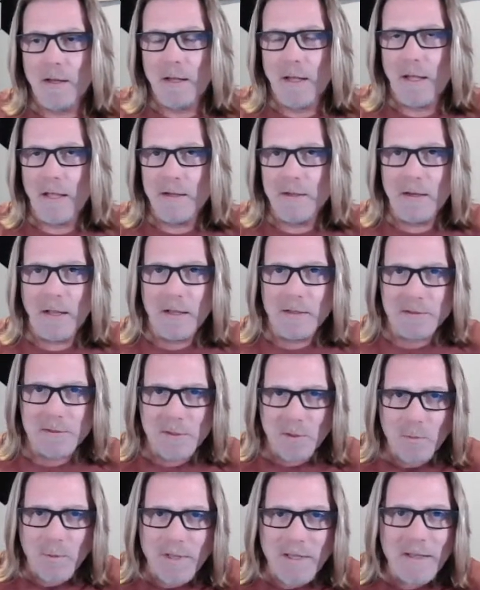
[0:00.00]
And
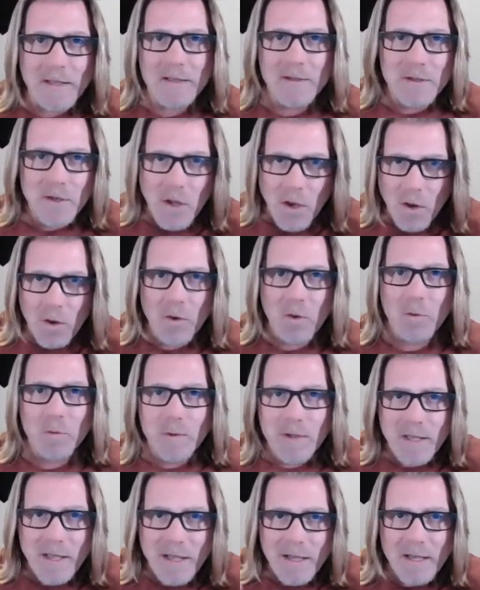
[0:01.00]
so we know,
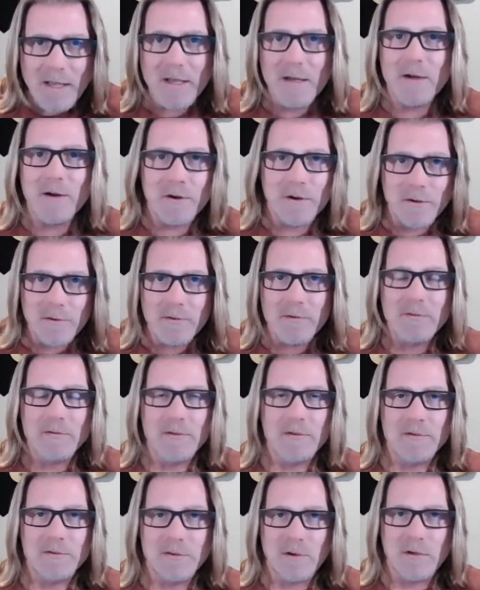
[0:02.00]
we hear
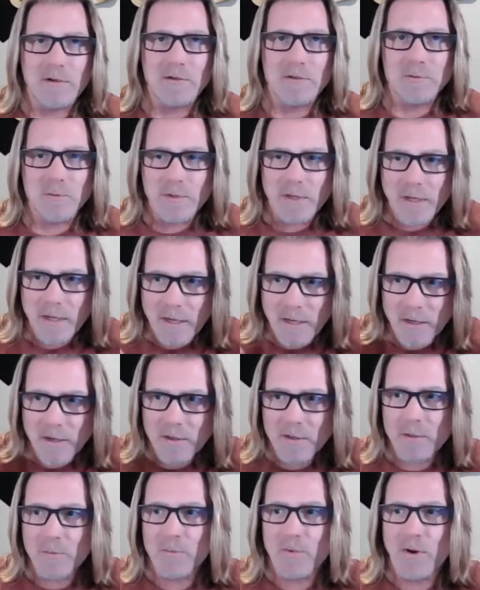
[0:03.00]
the struggles, we
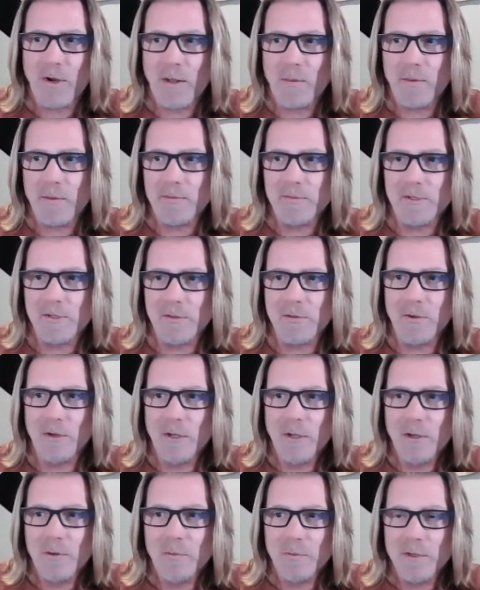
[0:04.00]
hear the problems. So
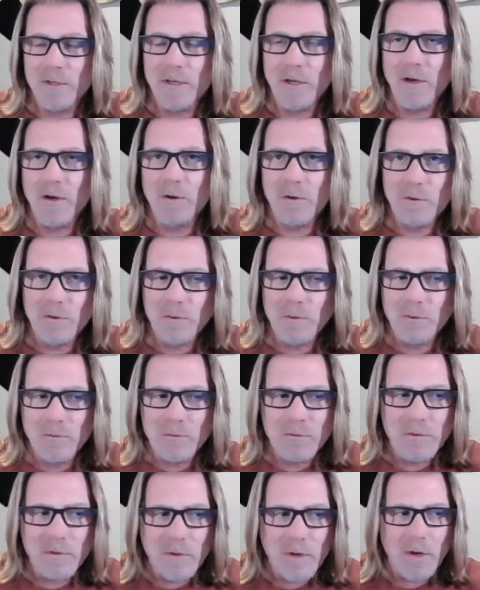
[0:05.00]
we
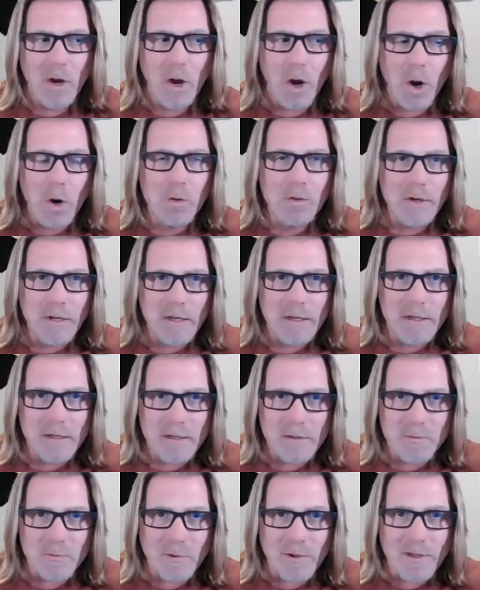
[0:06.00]
know owning
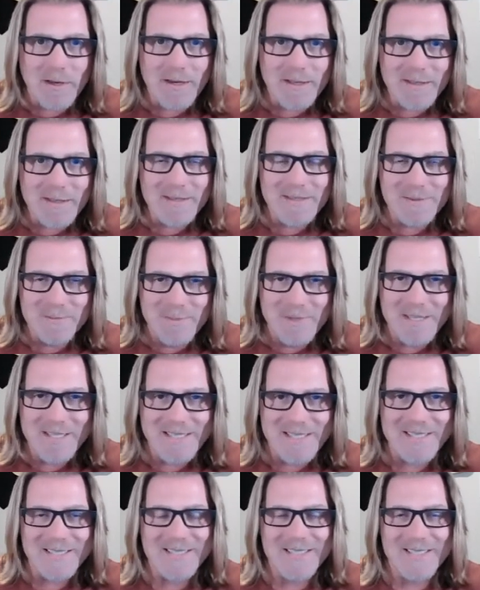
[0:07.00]
and running this
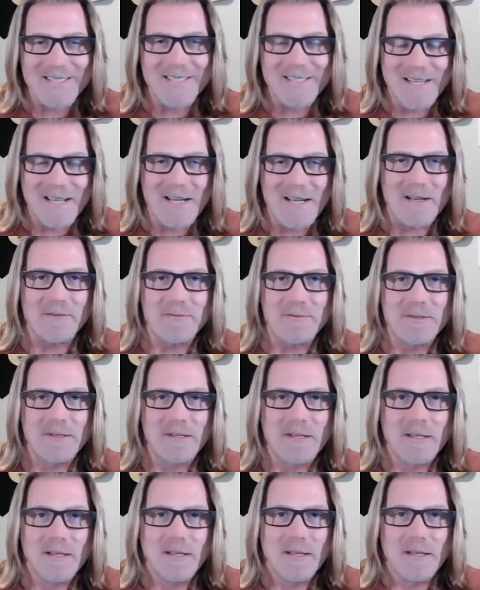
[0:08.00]
business is tough,
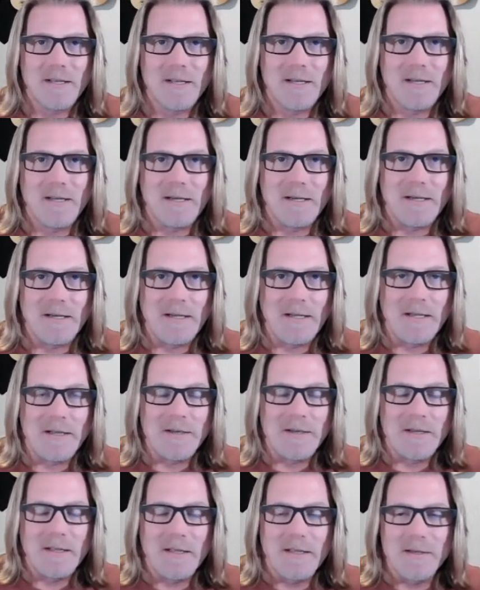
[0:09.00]

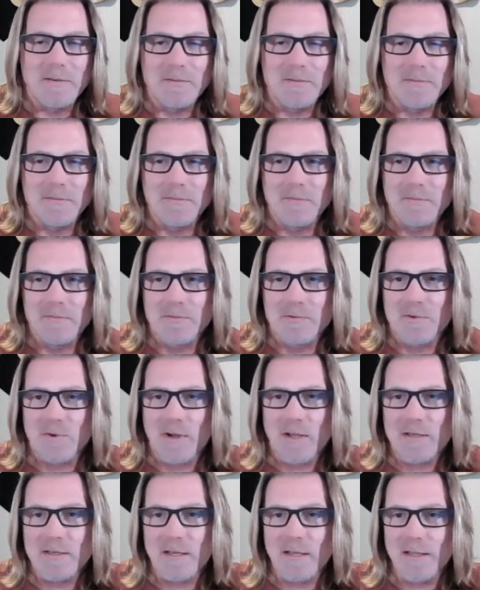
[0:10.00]
and
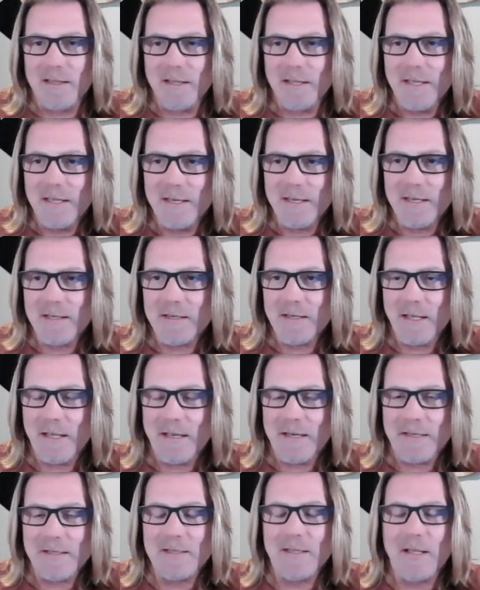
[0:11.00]
trying to lead it,
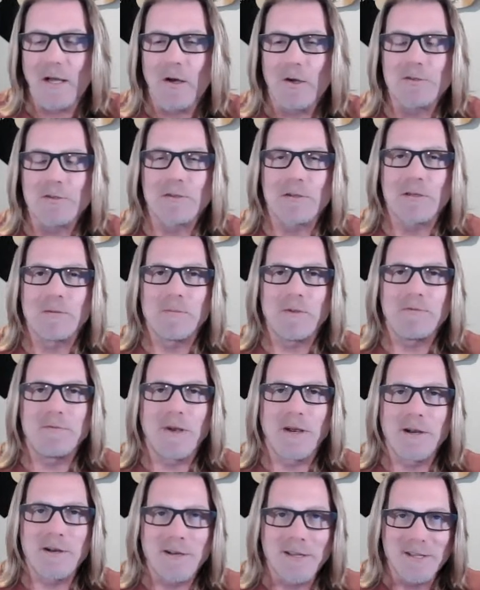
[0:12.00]
and it also can be
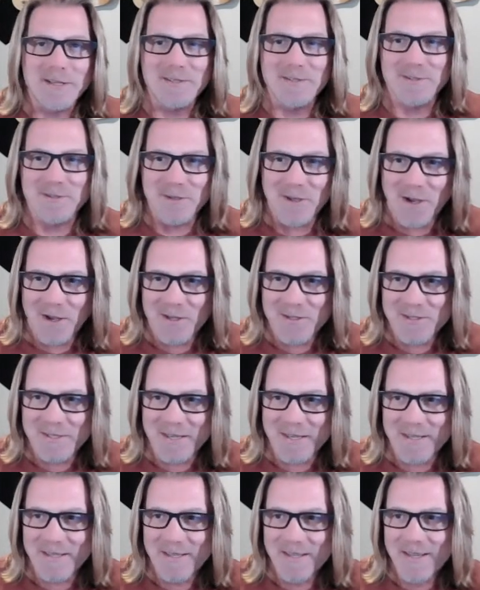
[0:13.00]
very
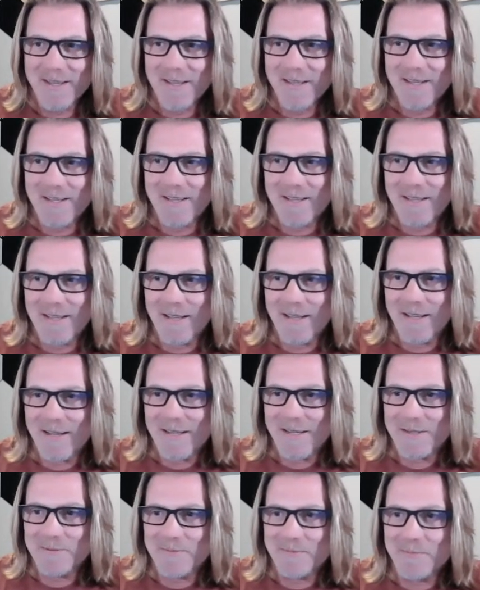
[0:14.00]
exhausting.
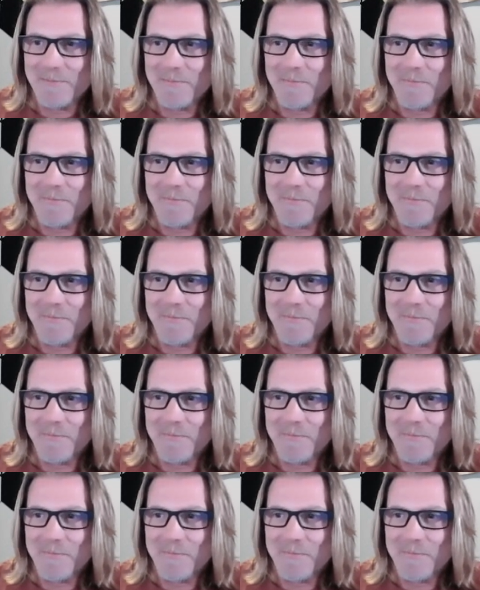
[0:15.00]
Um,